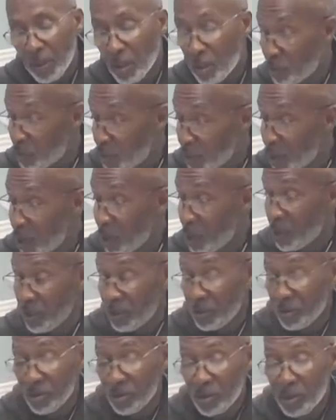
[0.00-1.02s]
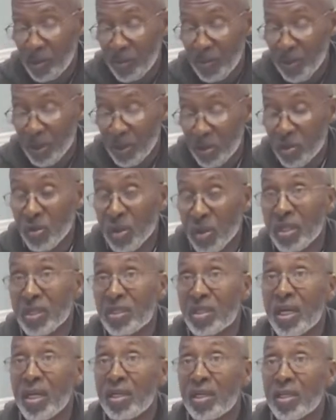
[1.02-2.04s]
what are some of the triggers
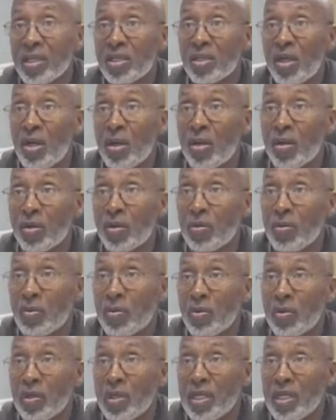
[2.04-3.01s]
that this article